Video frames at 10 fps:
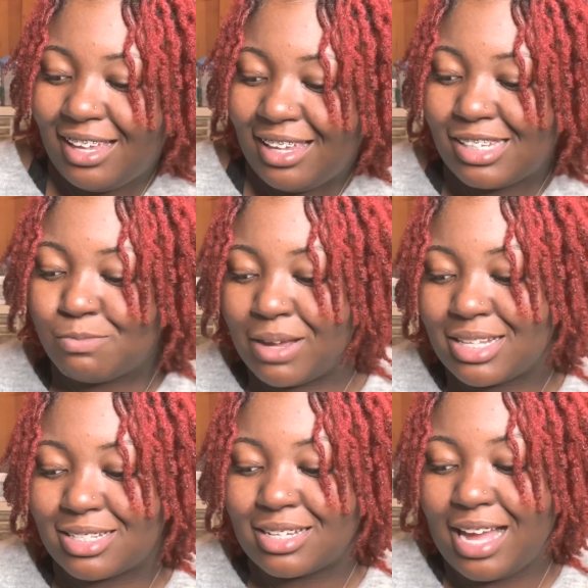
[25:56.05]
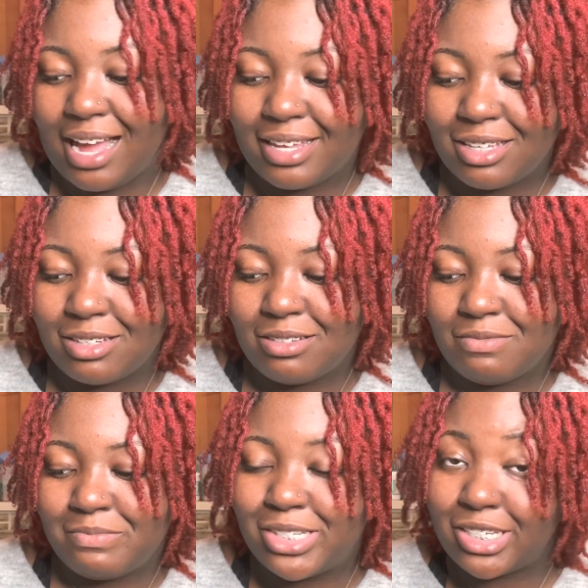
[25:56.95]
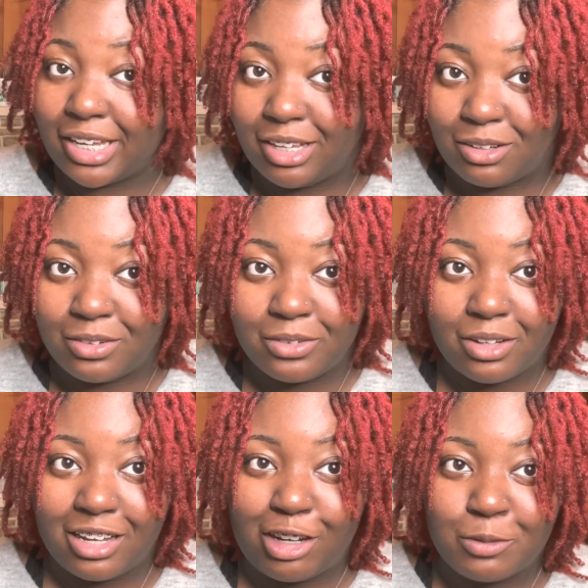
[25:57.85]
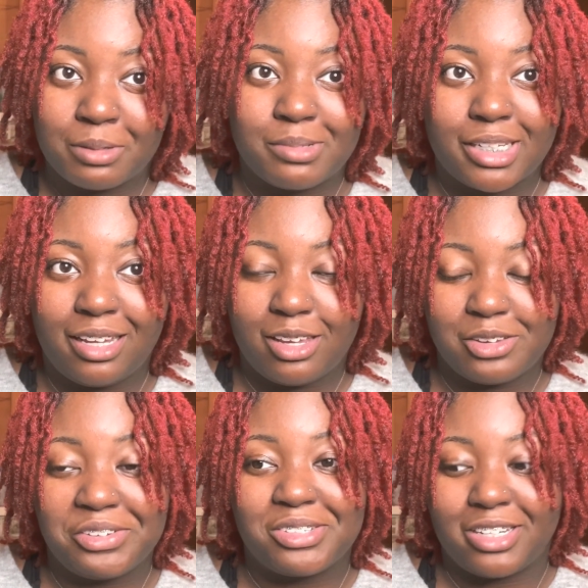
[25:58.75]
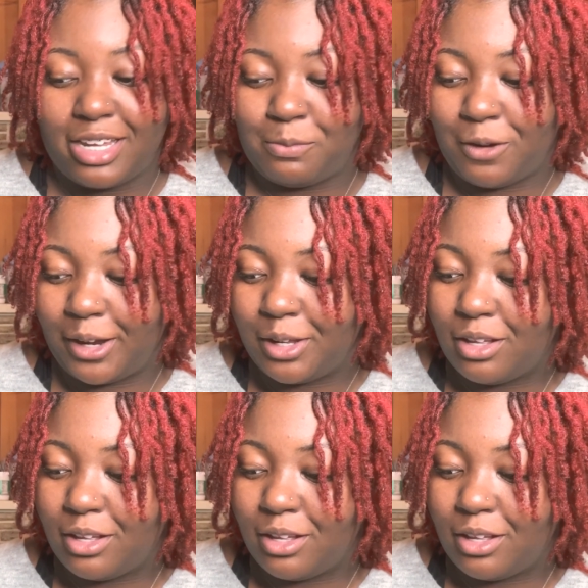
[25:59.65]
is by Takaya Michelle. I hope I'm saying your username right.